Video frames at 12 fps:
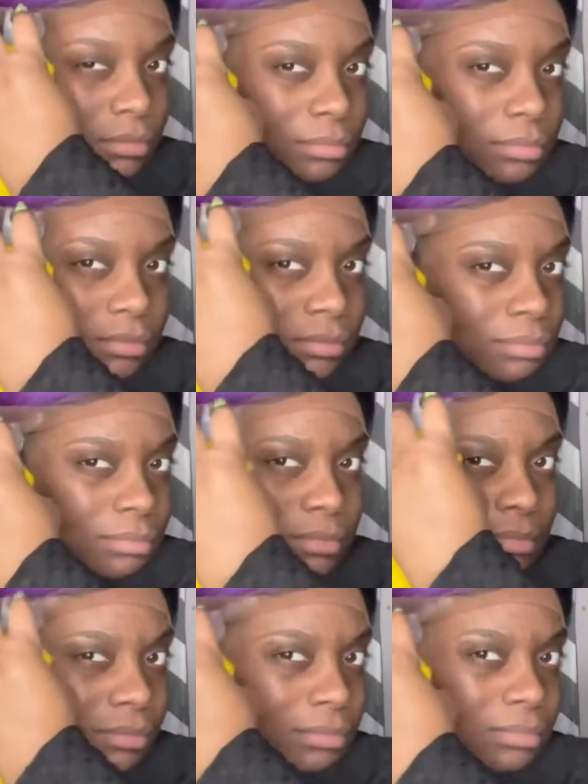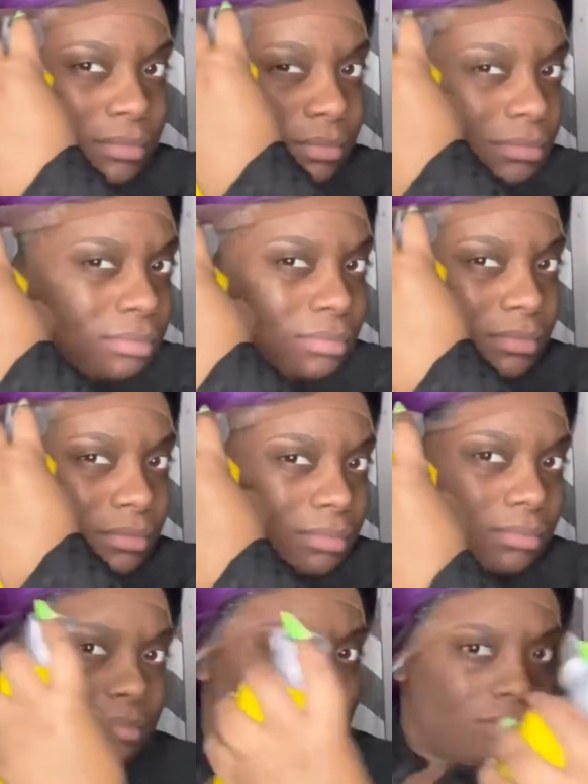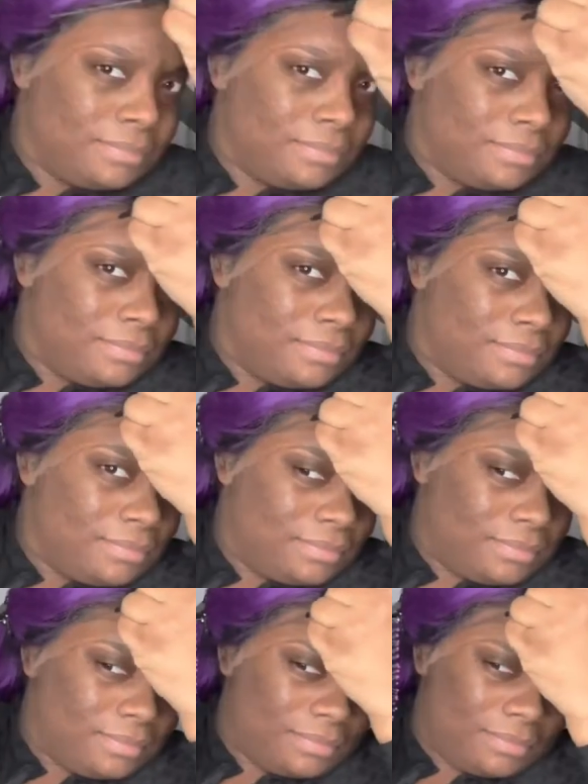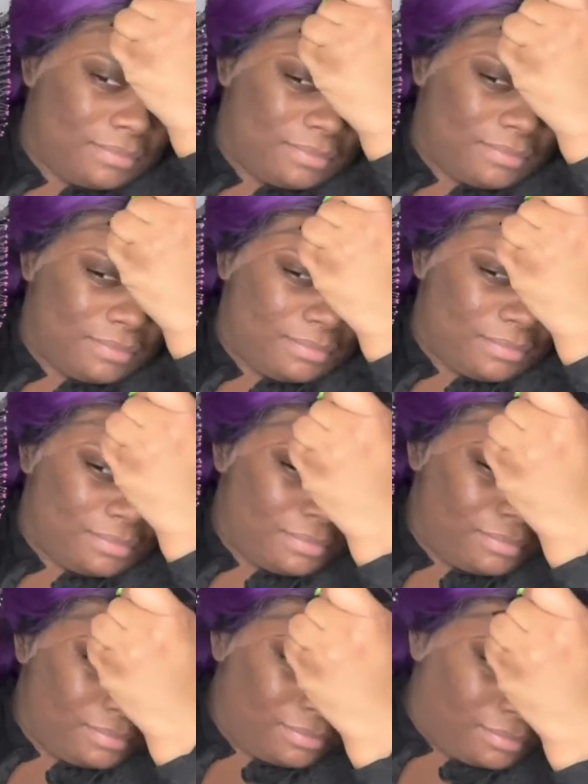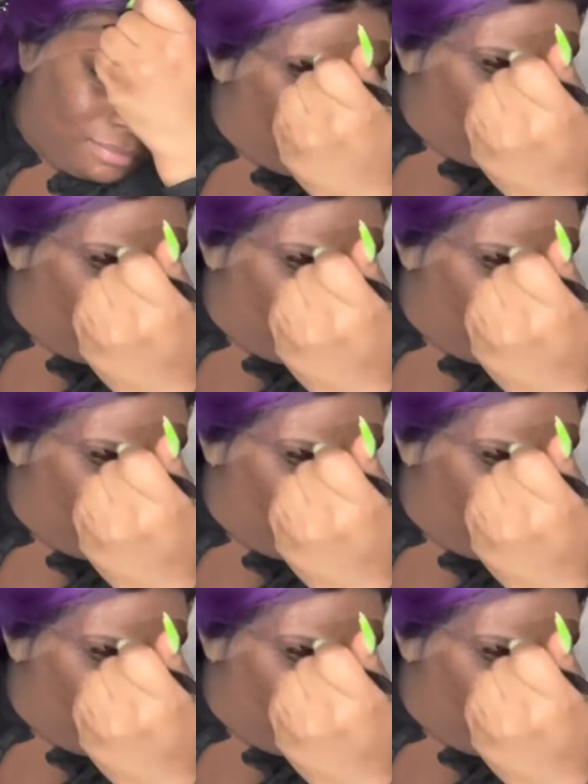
[no speech]